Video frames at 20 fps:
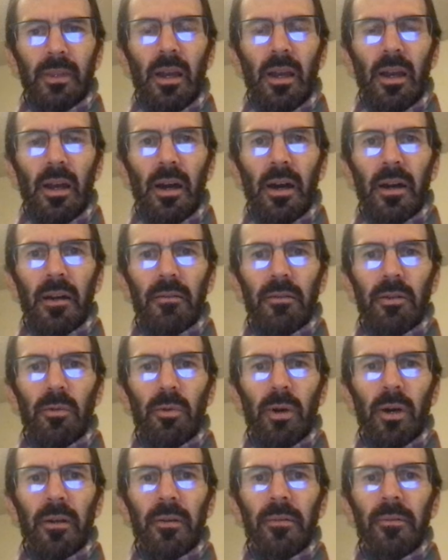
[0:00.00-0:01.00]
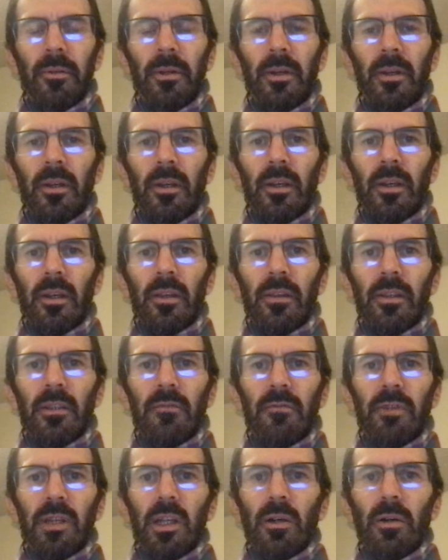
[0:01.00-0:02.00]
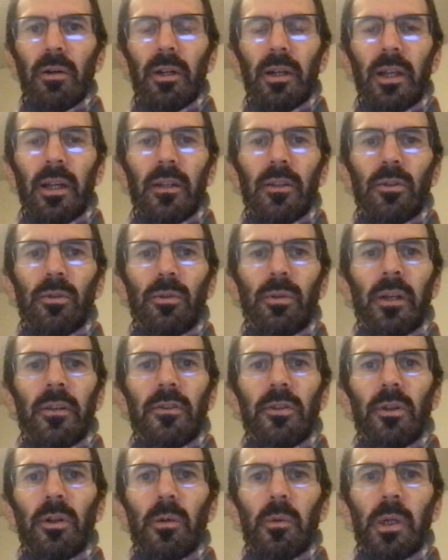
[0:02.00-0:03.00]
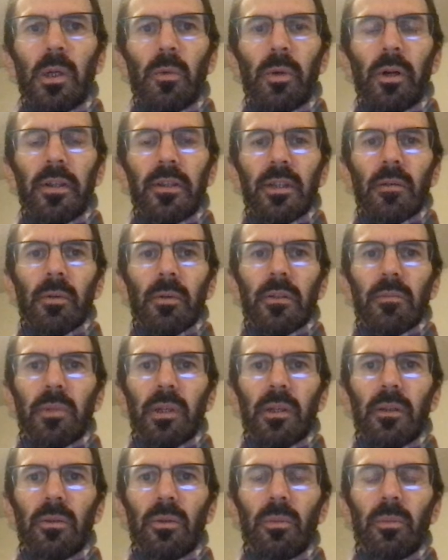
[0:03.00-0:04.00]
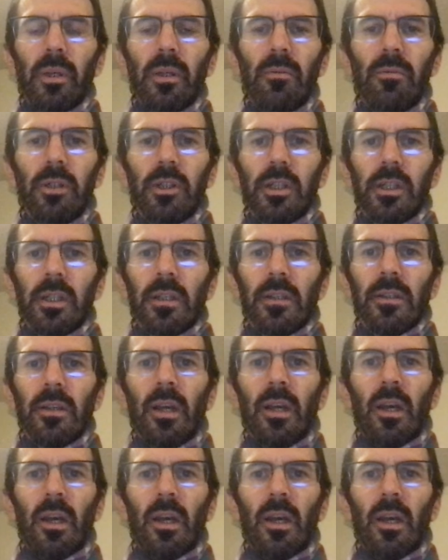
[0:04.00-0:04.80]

Hi everyone. In this video, I'd like to answer a request that was made to me, which is